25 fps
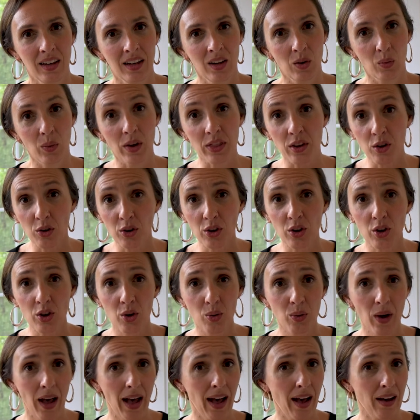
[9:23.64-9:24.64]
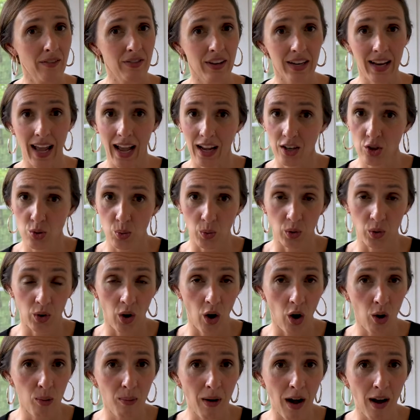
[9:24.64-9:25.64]
Whether you have an actual
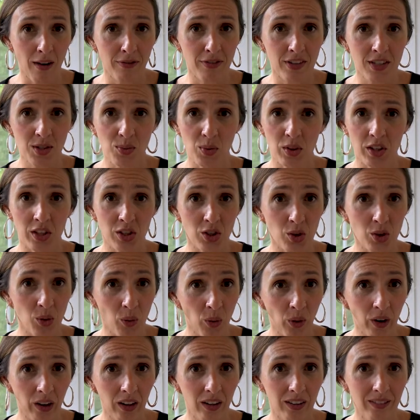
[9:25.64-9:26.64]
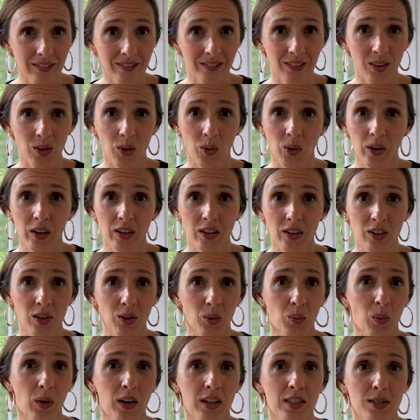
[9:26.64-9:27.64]
home office with a door or
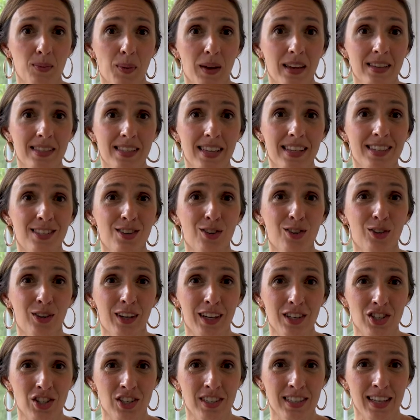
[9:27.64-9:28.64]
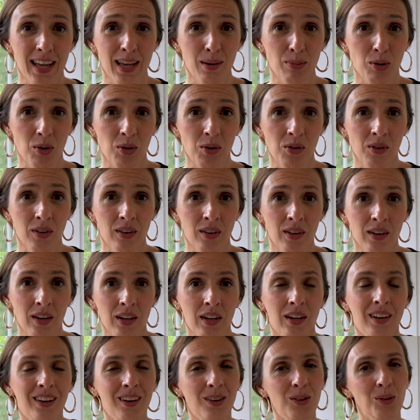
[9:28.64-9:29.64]
your workspace is your kitchen table,
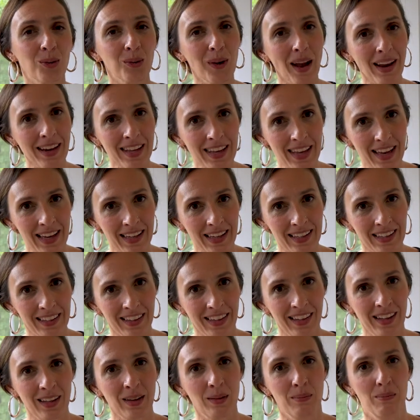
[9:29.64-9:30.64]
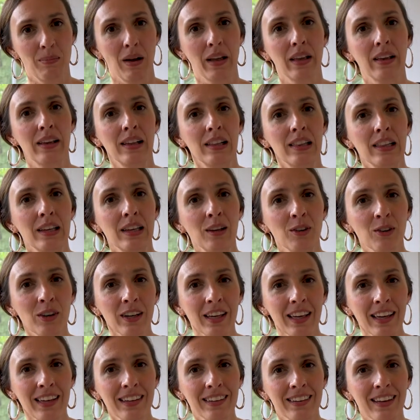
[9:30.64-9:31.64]
ready it by
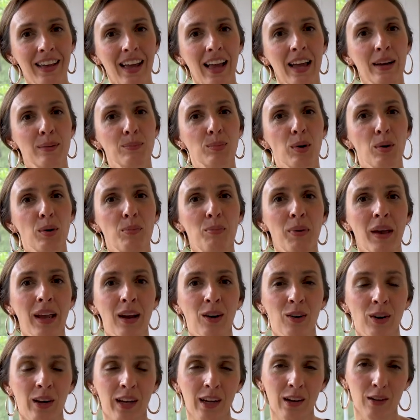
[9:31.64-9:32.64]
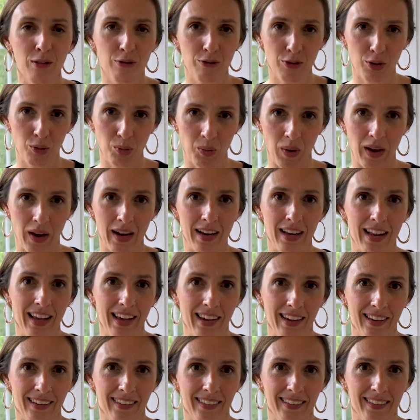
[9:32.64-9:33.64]
clearing it and preparing for writing.